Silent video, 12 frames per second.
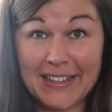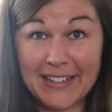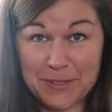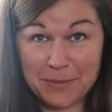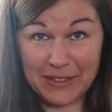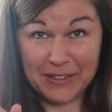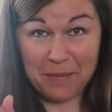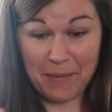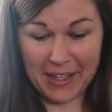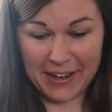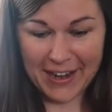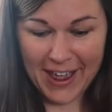leads me to
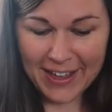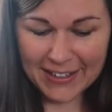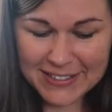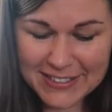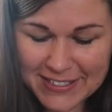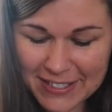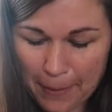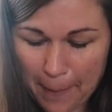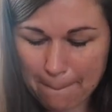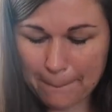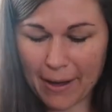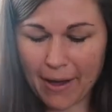my next
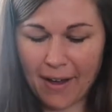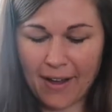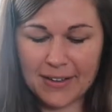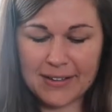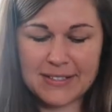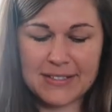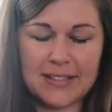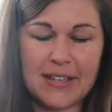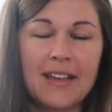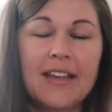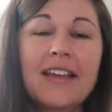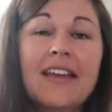box
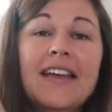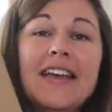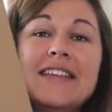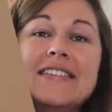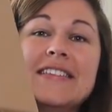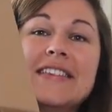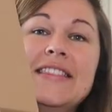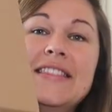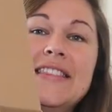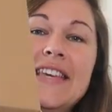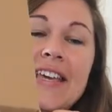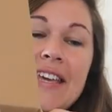is
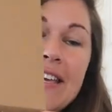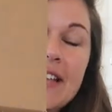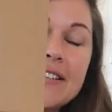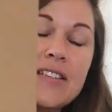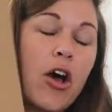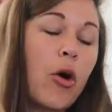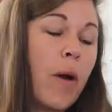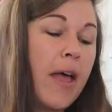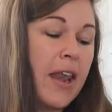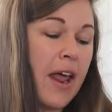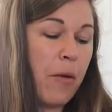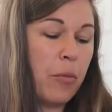these. Oh,
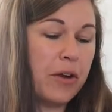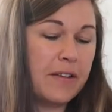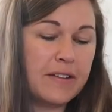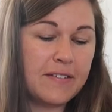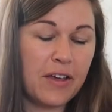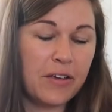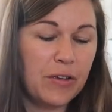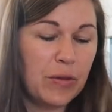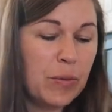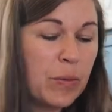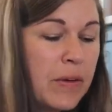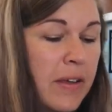and I wanted to tell
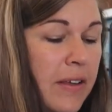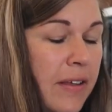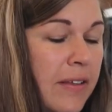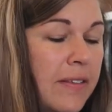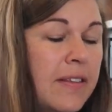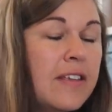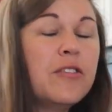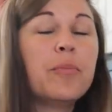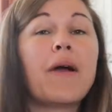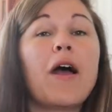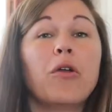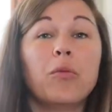you, these
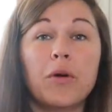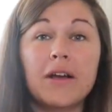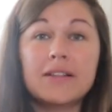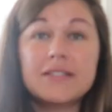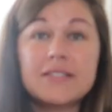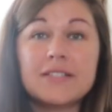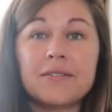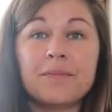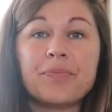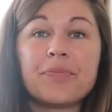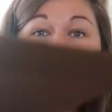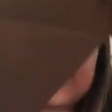brown ones,
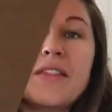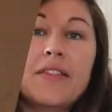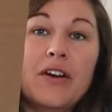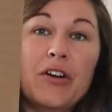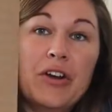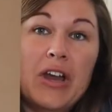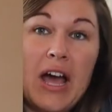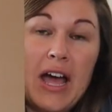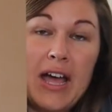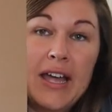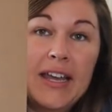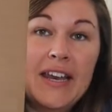they're
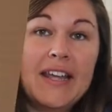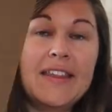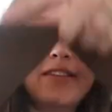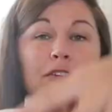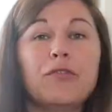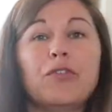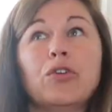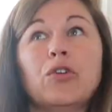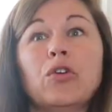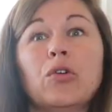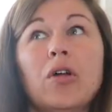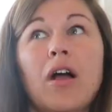$9 and they're
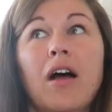for